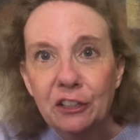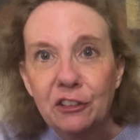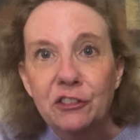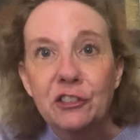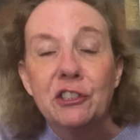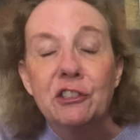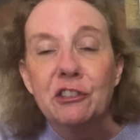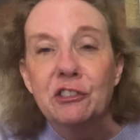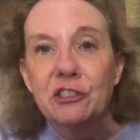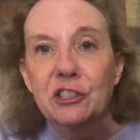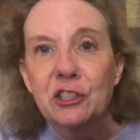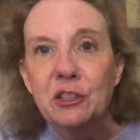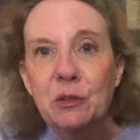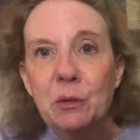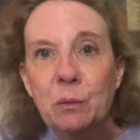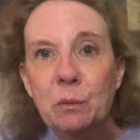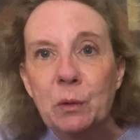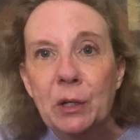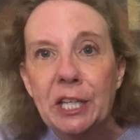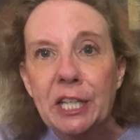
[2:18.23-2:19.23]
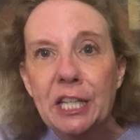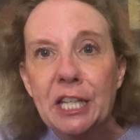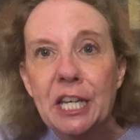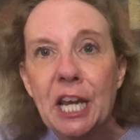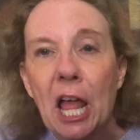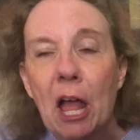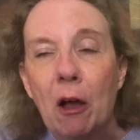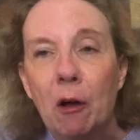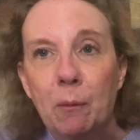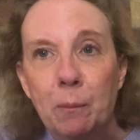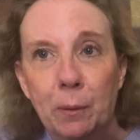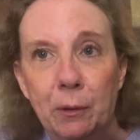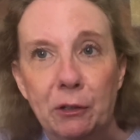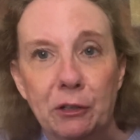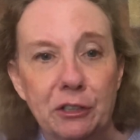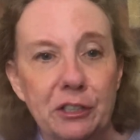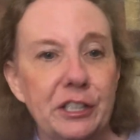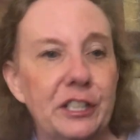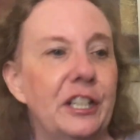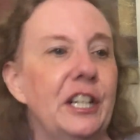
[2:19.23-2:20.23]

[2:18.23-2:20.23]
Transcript: Witten Albert.